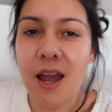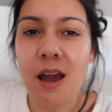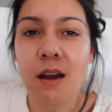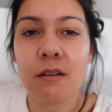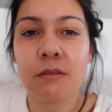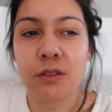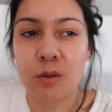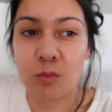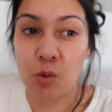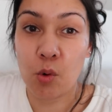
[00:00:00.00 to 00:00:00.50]
I
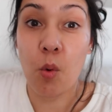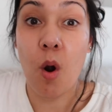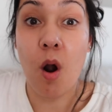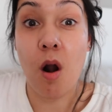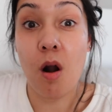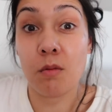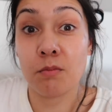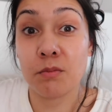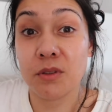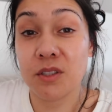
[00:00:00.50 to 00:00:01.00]
have some
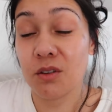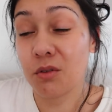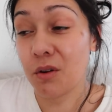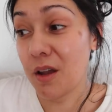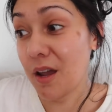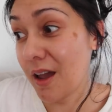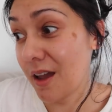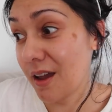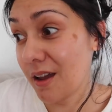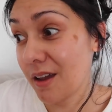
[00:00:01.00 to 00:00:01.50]
qualms,
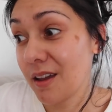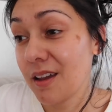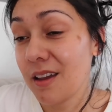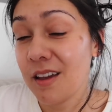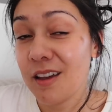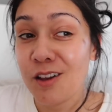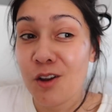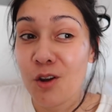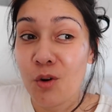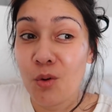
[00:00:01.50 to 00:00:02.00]
okay,
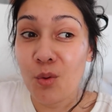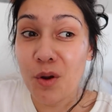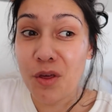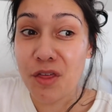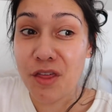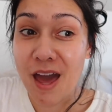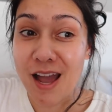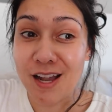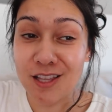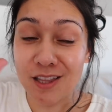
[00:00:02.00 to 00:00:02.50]

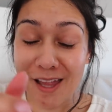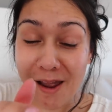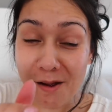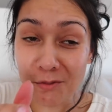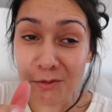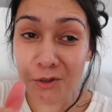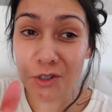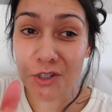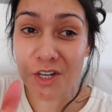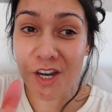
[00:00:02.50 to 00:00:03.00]
with that
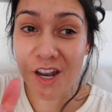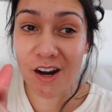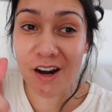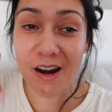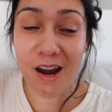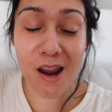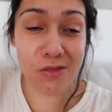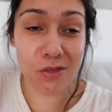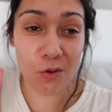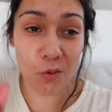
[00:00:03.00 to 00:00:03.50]
lounge chair
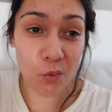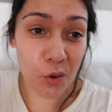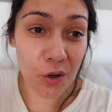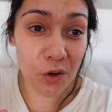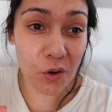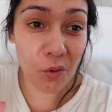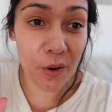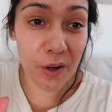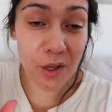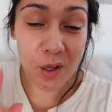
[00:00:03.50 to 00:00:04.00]
and the
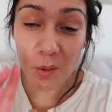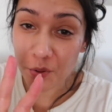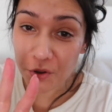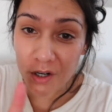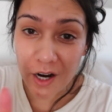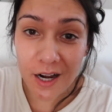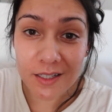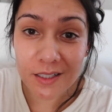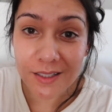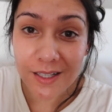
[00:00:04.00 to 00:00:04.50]
wood oil
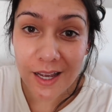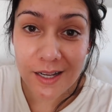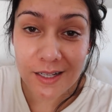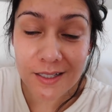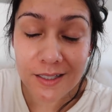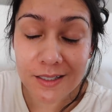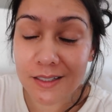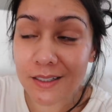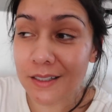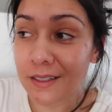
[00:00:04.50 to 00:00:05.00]

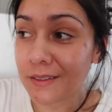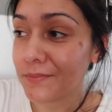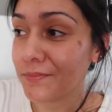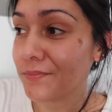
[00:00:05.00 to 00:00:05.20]
process.